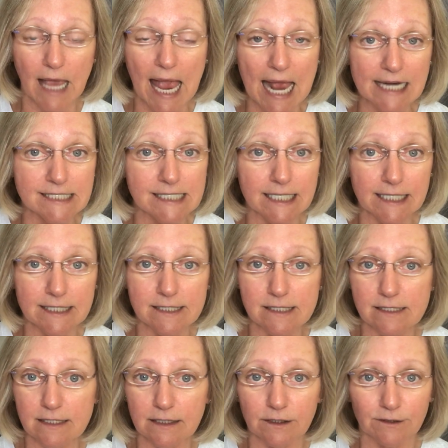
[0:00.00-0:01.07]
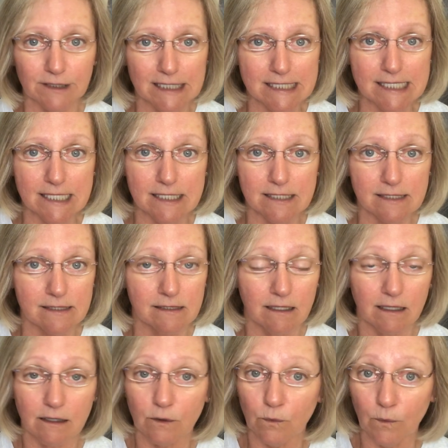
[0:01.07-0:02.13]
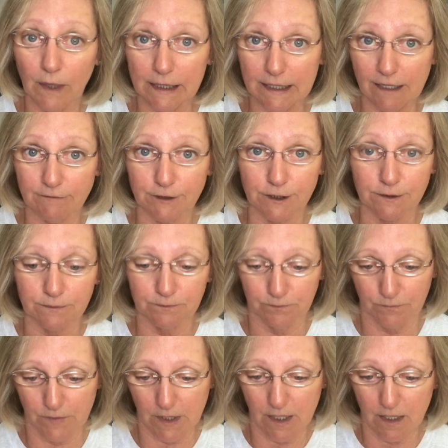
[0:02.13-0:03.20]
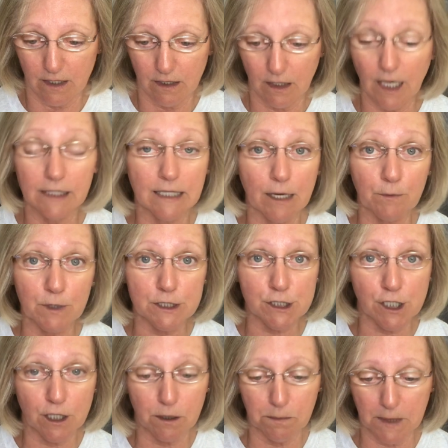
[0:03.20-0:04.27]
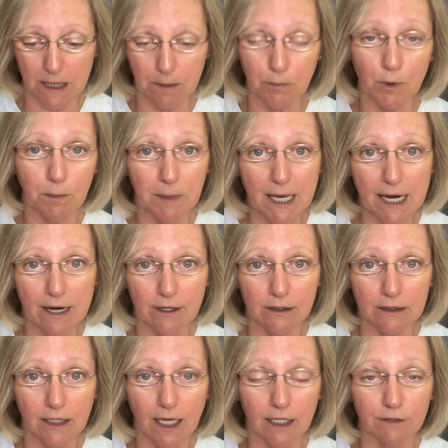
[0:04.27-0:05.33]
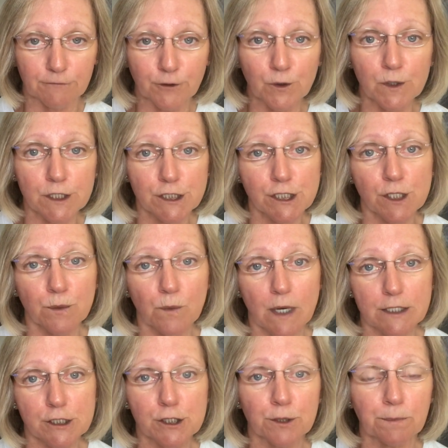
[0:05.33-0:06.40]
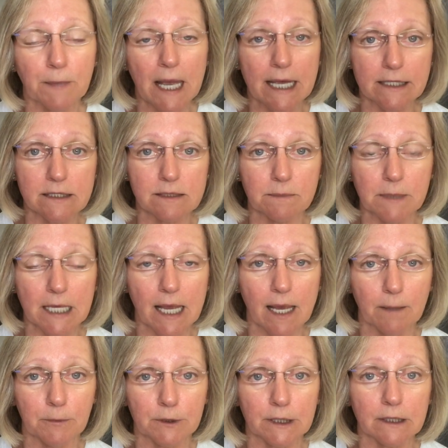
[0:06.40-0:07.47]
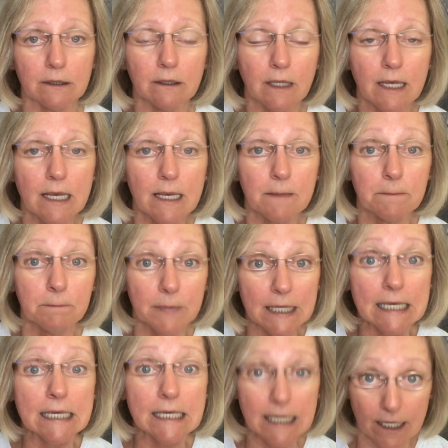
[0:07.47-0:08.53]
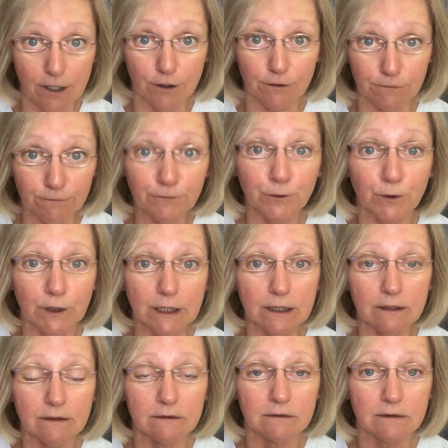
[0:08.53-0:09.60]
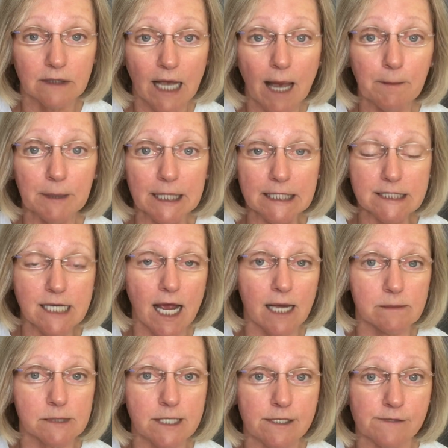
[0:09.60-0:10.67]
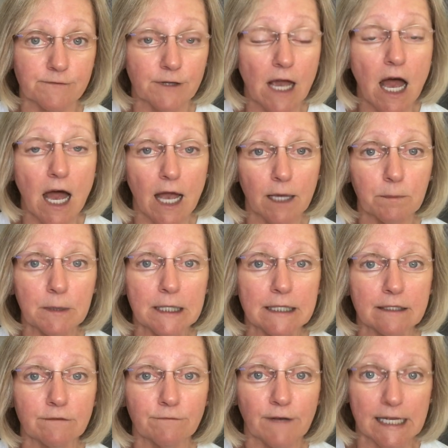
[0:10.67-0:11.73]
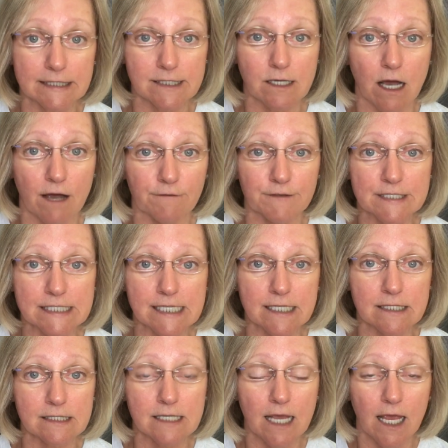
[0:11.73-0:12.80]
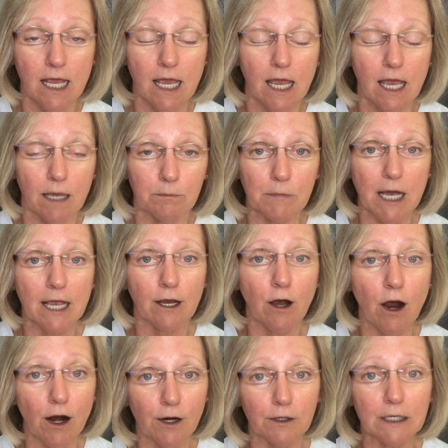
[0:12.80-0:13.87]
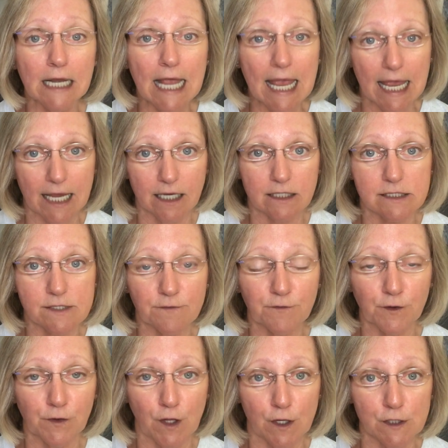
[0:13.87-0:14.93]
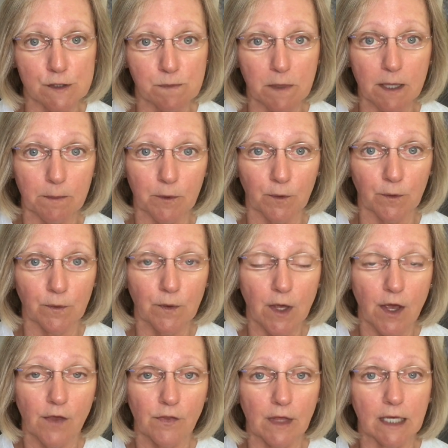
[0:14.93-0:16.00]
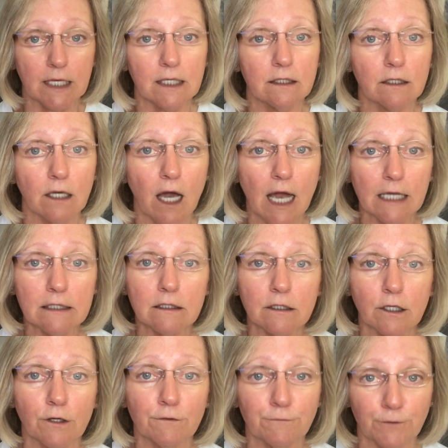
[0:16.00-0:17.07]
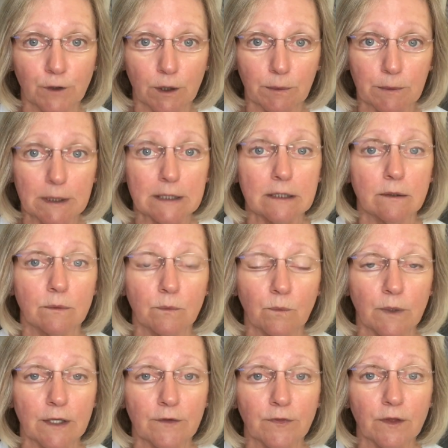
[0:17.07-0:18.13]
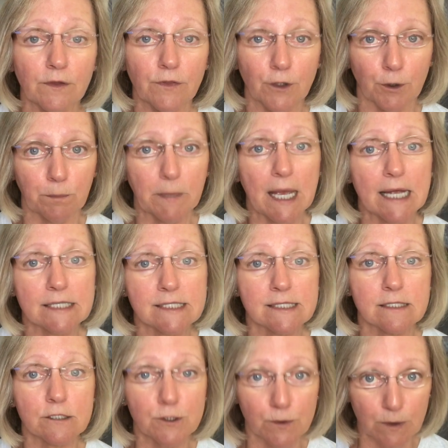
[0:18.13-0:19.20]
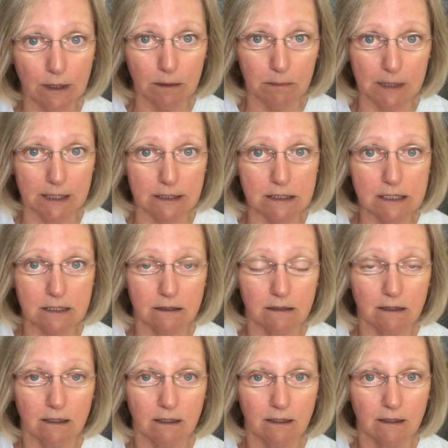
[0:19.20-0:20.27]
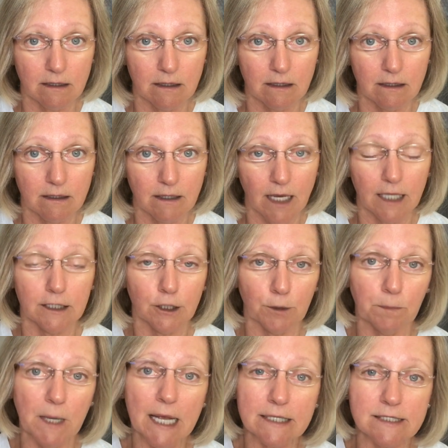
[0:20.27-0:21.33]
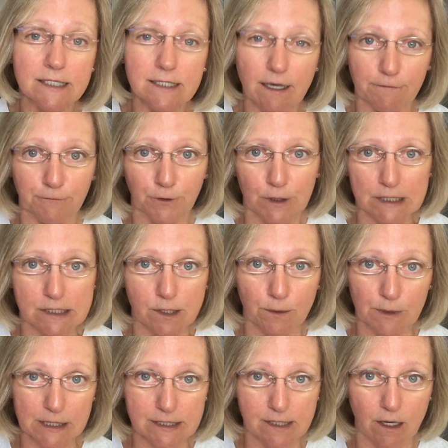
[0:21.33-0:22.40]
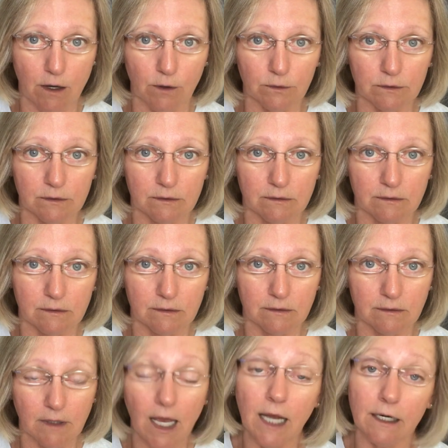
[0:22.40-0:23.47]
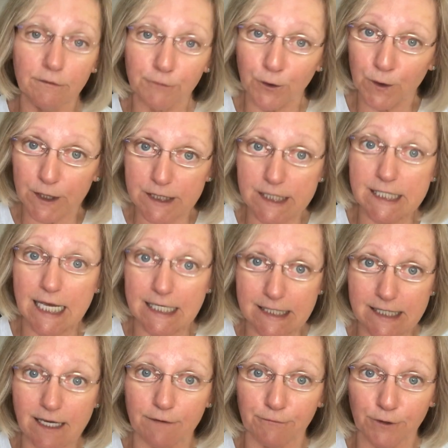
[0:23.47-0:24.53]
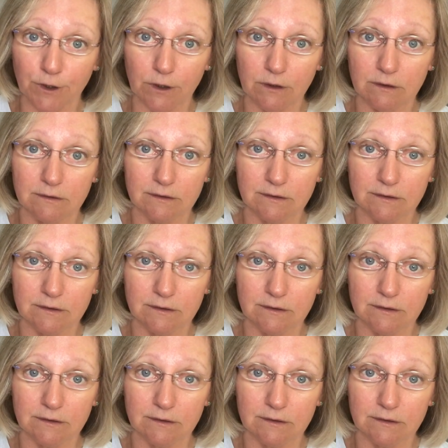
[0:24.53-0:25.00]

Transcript: Accidents, illnesses, whatever. And they want you to be prepared. And of course you want your pet to be able to be cared for. How many times have I been in vet's offices and my heart aches for those people that cannot go forward with their pet's treatment and their pets suffer as a result? And of course they suffer